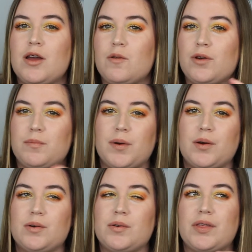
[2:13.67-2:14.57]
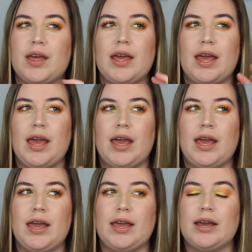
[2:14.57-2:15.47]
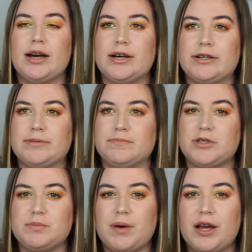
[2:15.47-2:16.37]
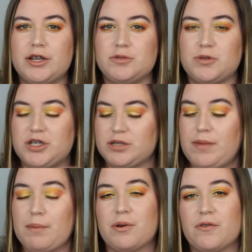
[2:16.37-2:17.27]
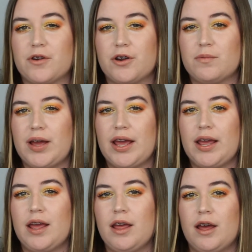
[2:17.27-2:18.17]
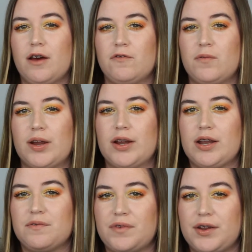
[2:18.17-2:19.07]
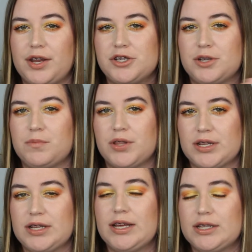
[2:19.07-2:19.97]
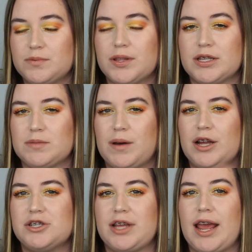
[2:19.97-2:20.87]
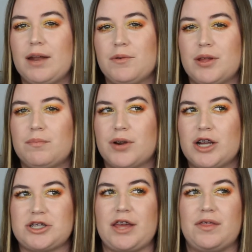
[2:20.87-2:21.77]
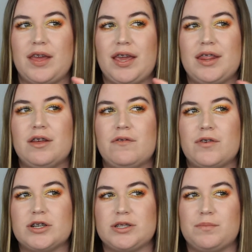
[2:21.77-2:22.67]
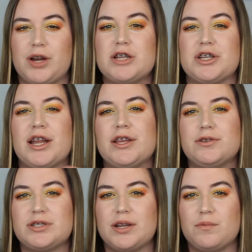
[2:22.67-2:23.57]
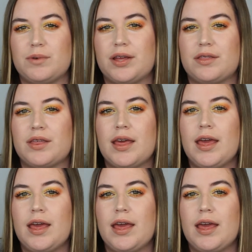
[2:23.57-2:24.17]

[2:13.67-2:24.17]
with both a sponge, which is my preferred way of wearing foundation, with a sponge, and with a brush. I think in the first impression I used it with